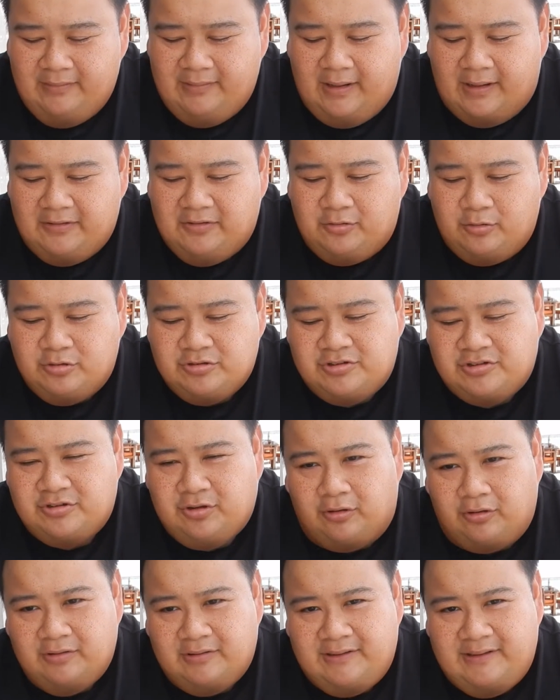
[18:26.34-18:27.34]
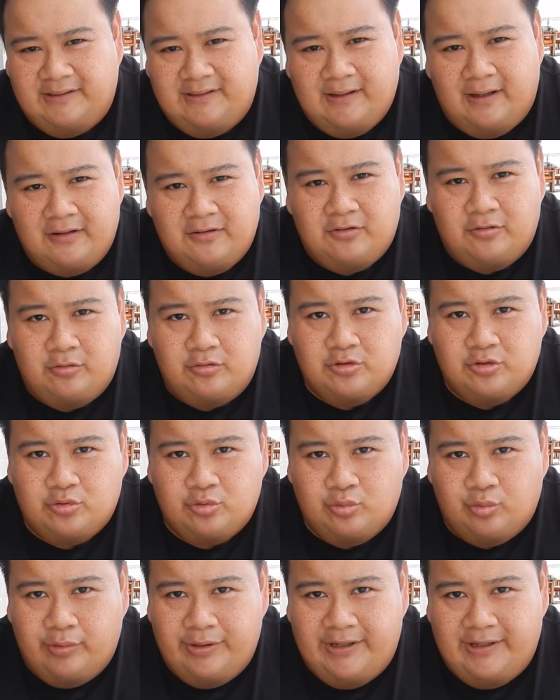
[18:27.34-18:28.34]
Not too salty, not too
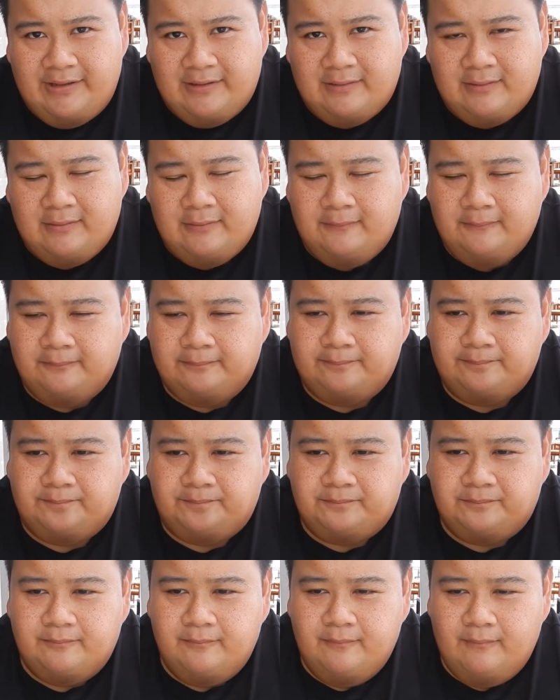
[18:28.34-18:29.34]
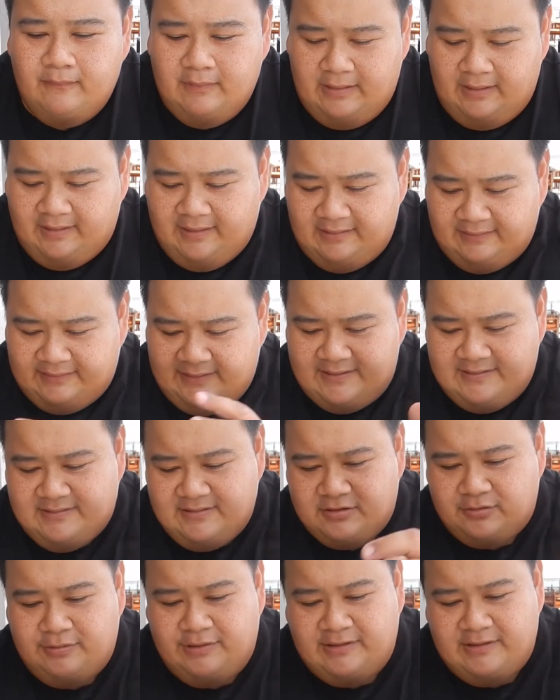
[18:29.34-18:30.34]
sweet. You can taste
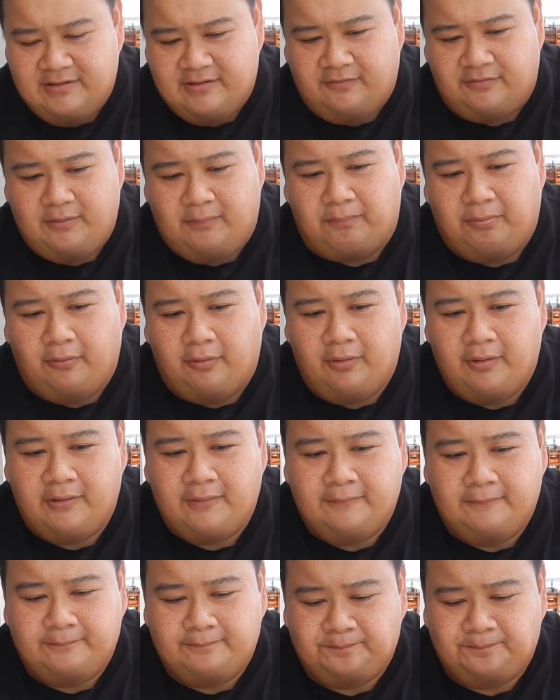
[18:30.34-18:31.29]
the sweetness of the pork.